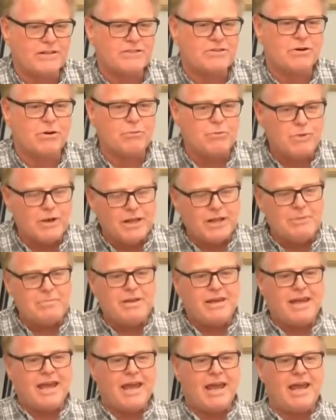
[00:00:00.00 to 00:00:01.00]
And so it really
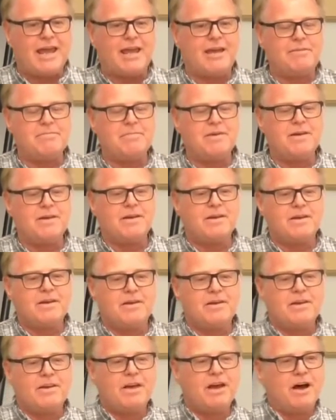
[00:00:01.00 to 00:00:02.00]
became,
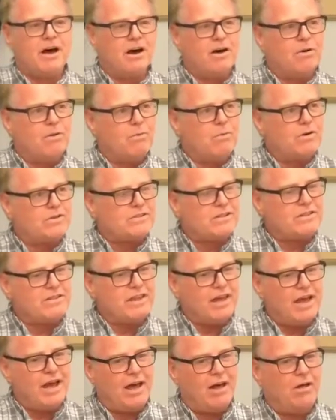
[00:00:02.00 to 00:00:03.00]
was
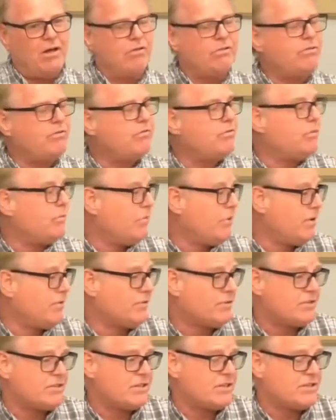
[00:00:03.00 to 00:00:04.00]
it the health of the
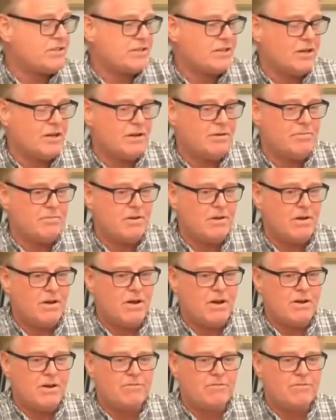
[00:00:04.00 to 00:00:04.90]
river system